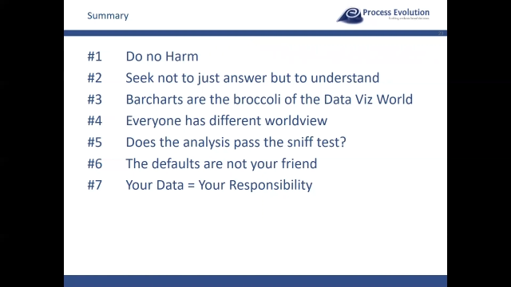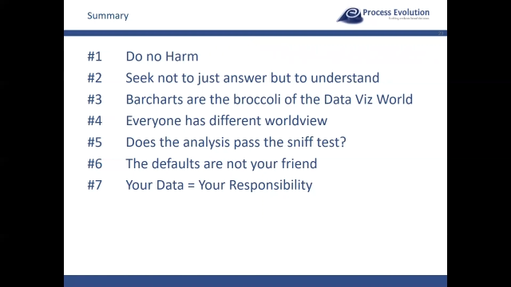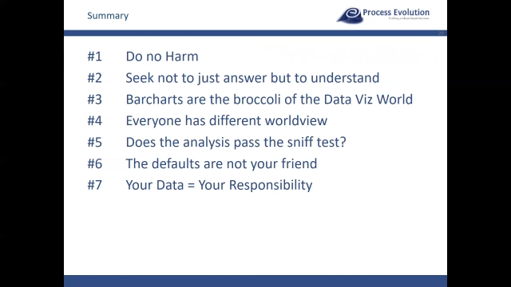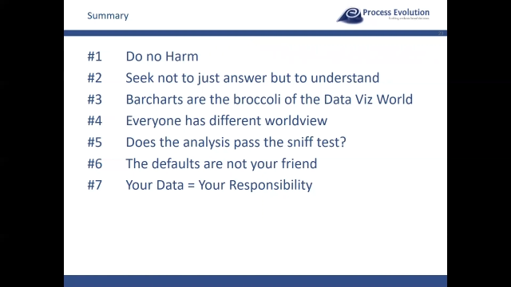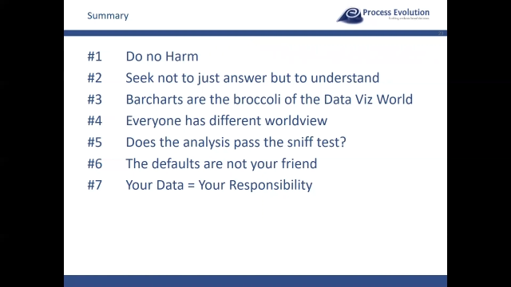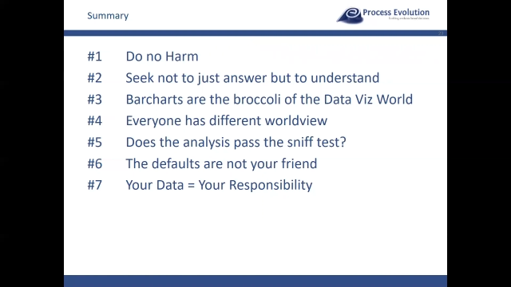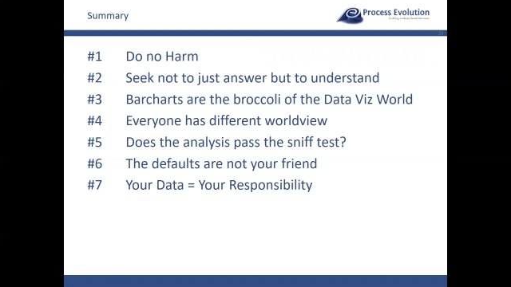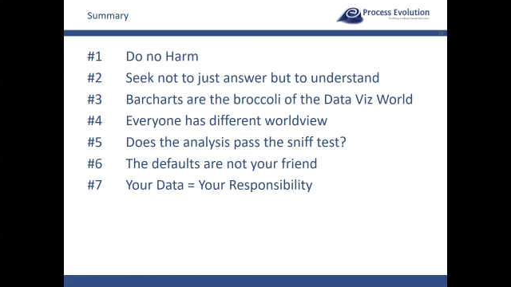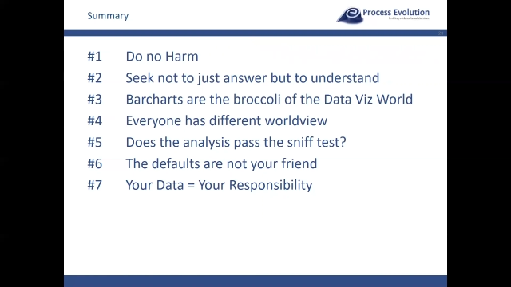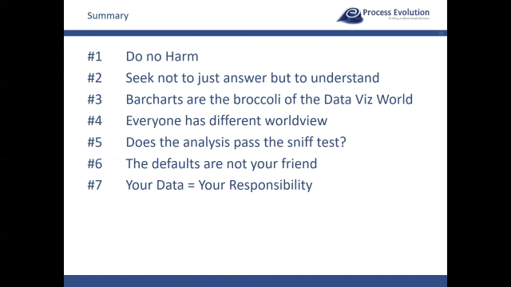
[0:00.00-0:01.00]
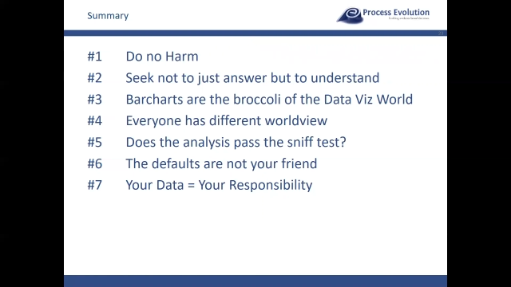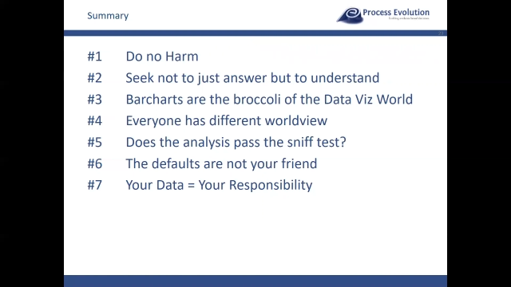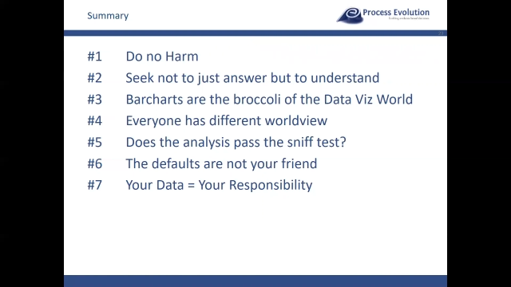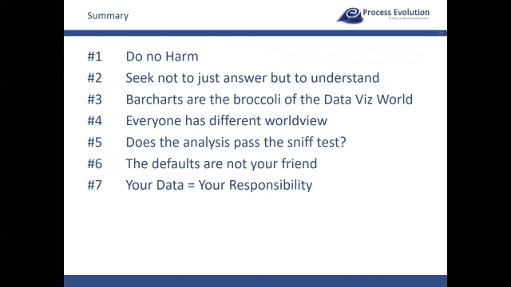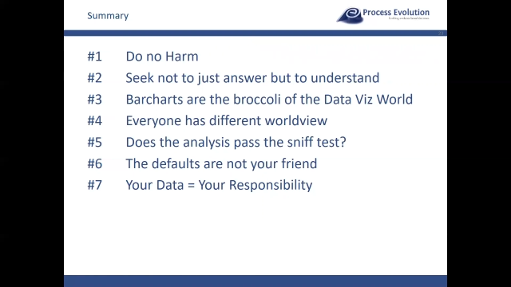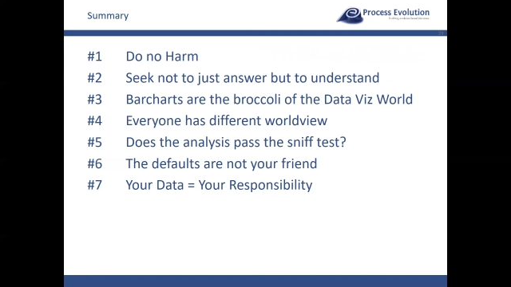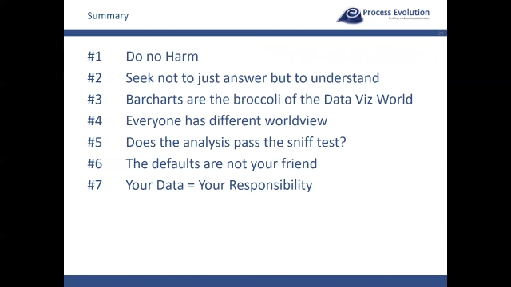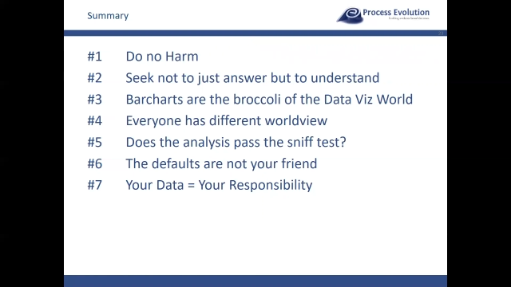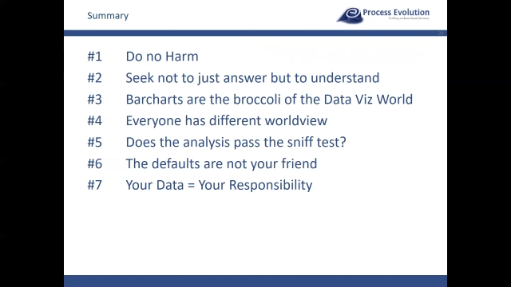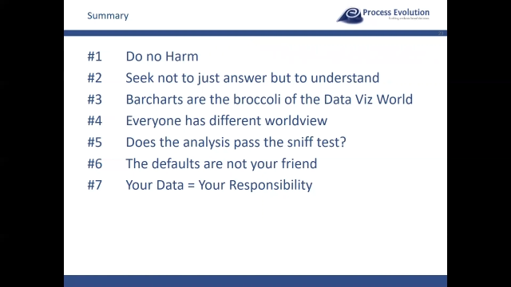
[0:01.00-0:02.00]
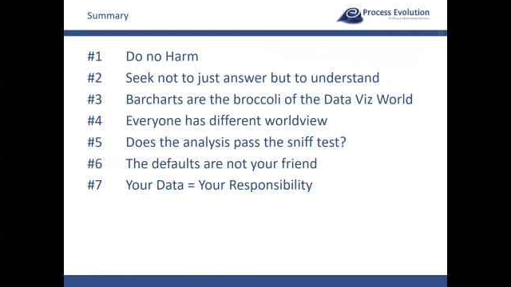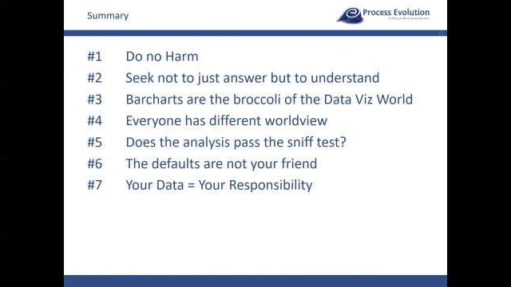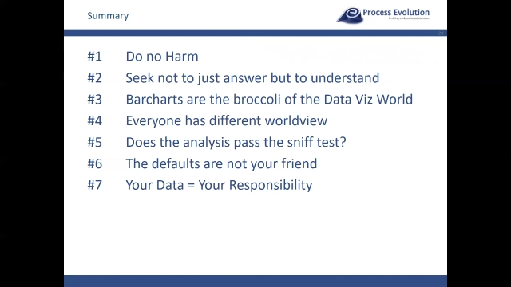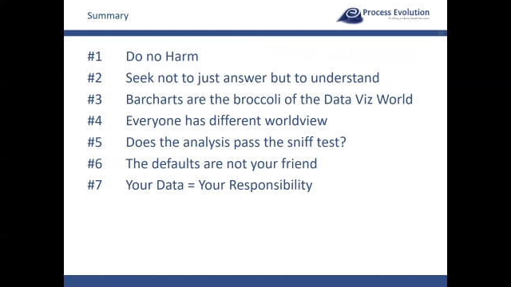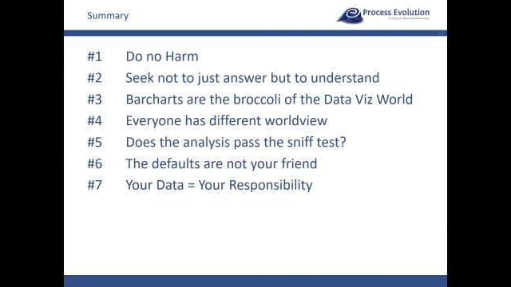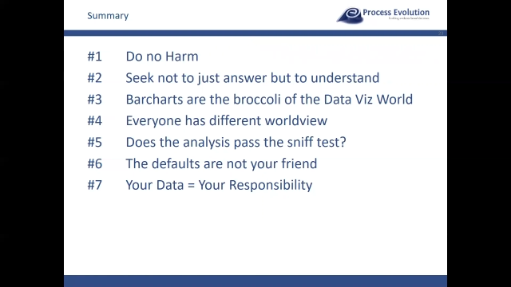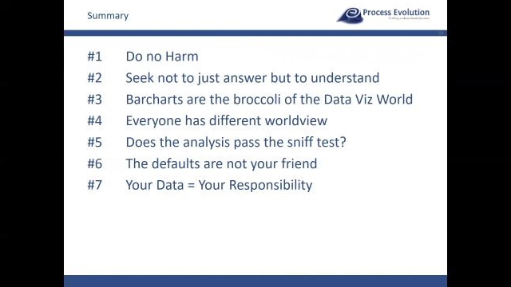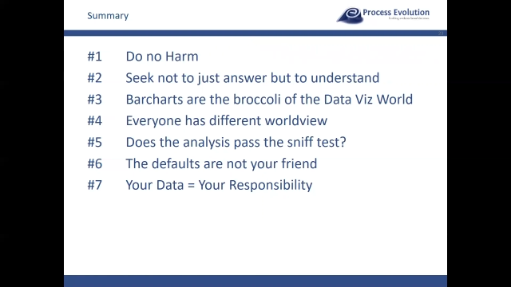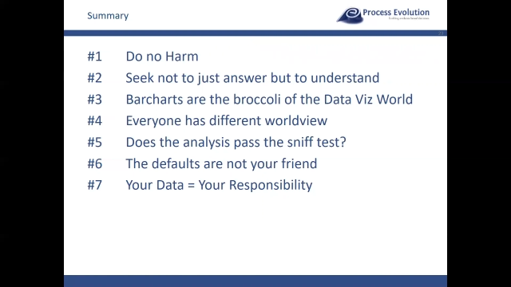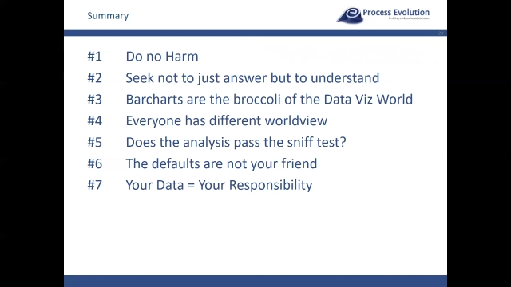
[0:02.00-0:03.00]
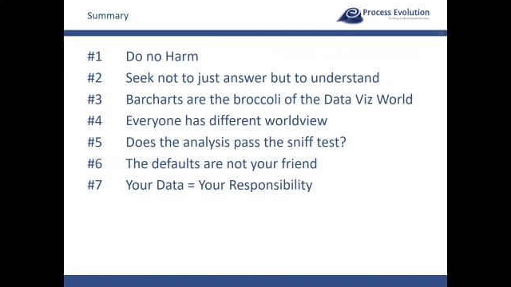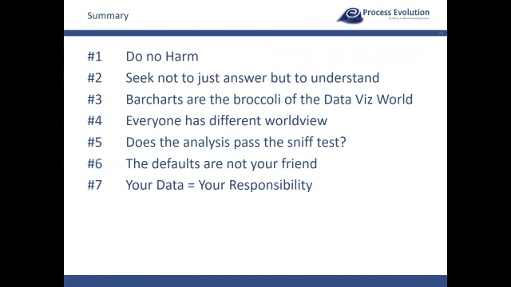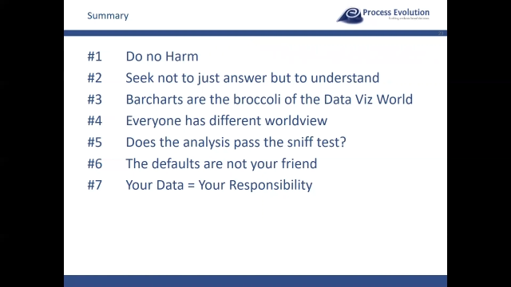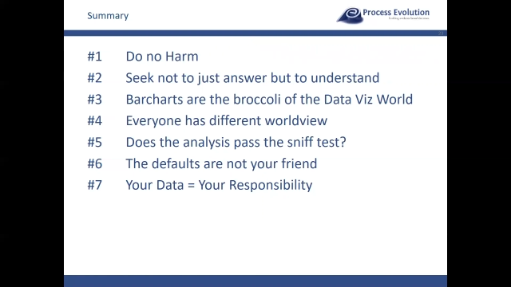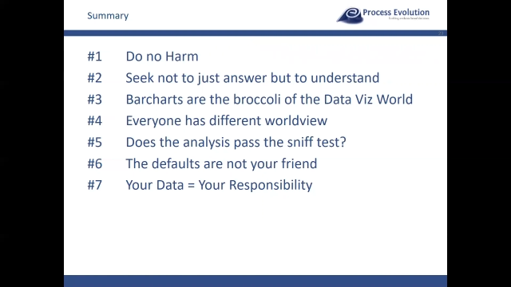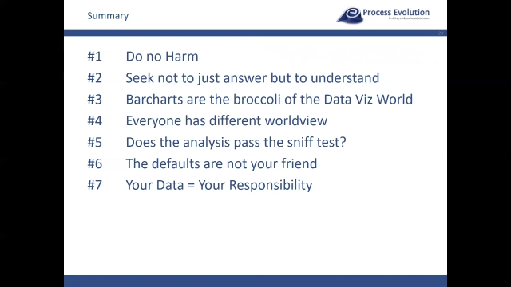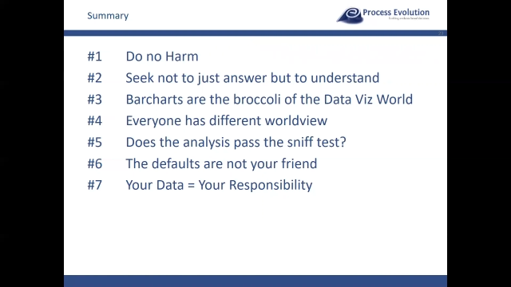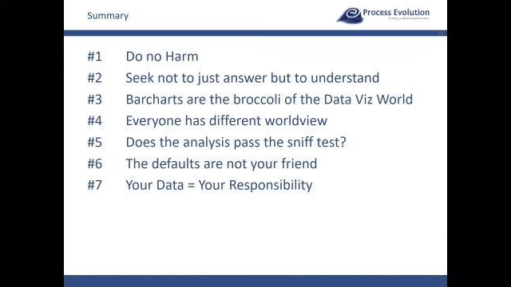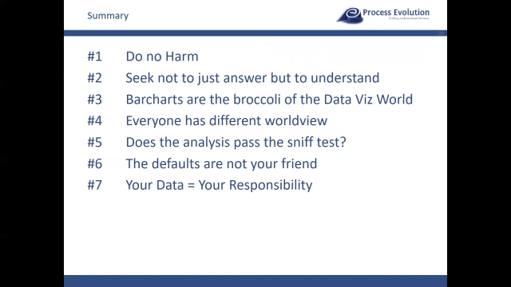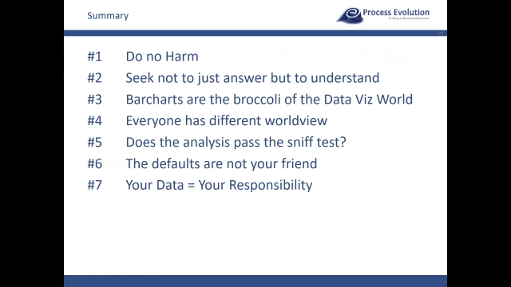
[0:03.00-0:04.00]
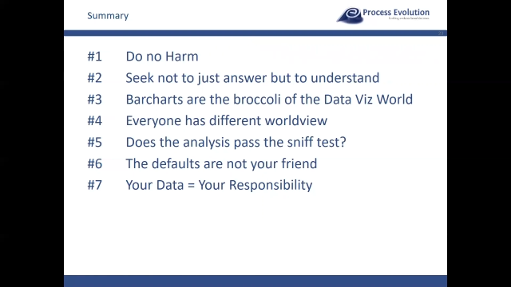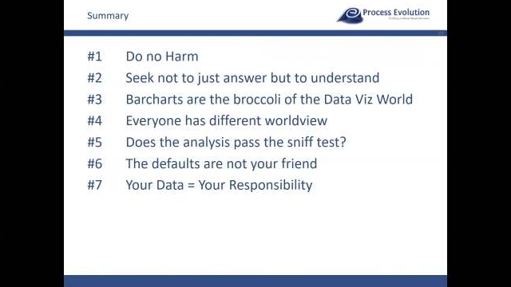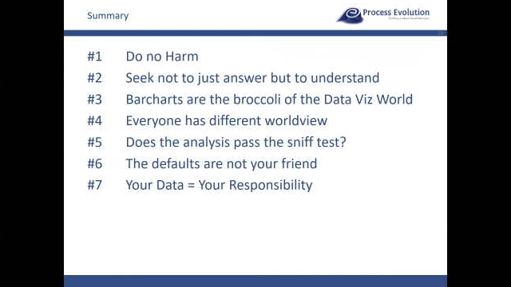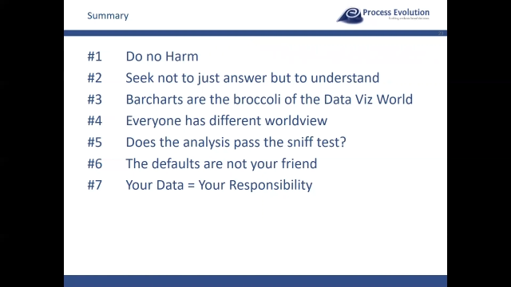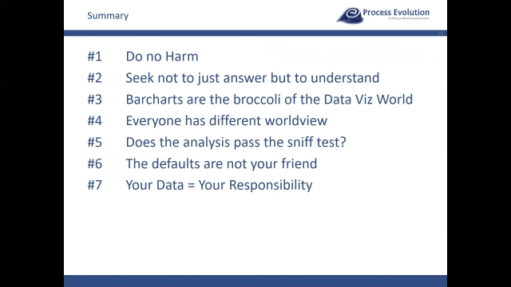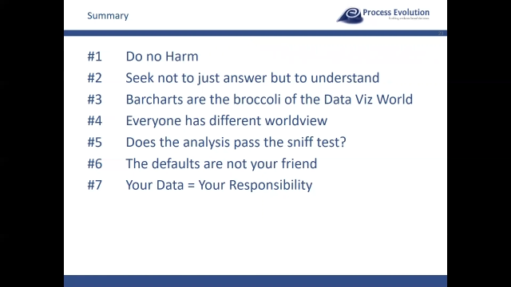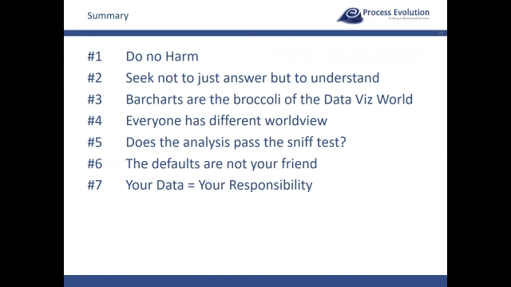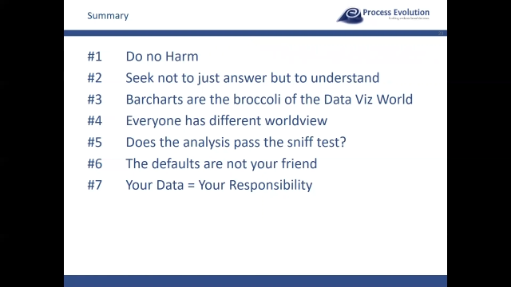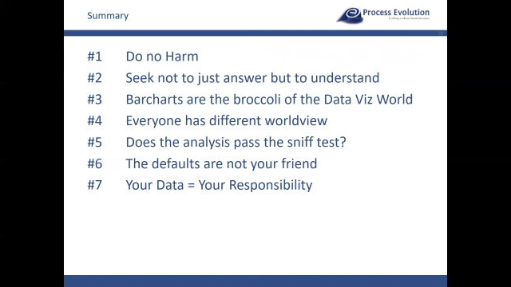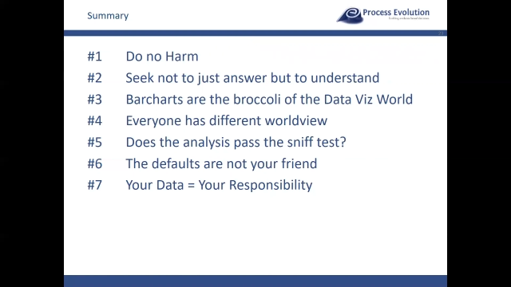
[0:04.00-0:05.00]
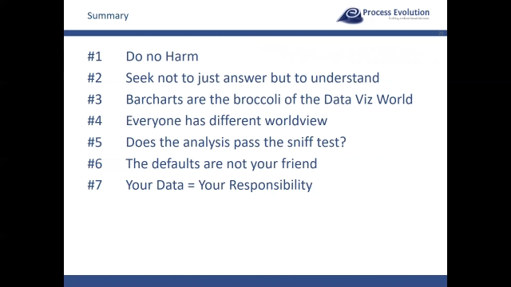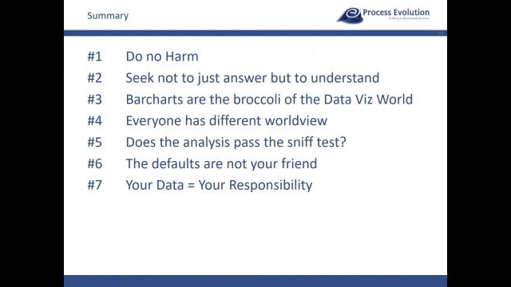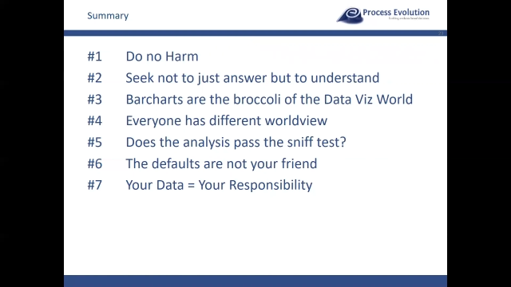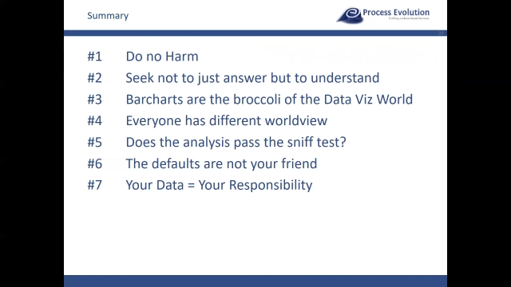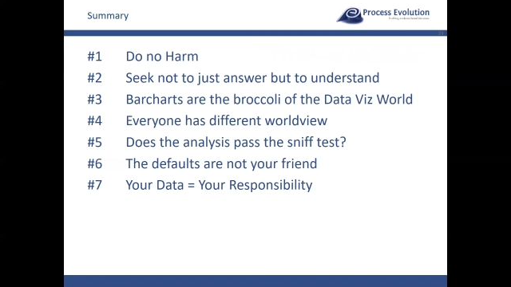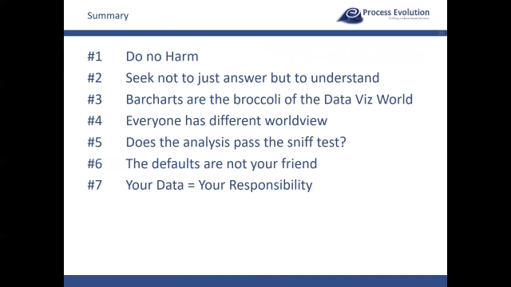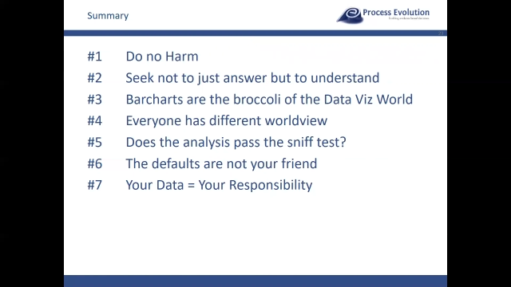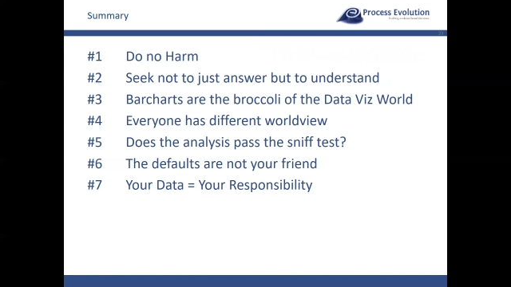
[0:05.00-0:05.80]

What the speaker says: No face is visible, so there are no lips to read.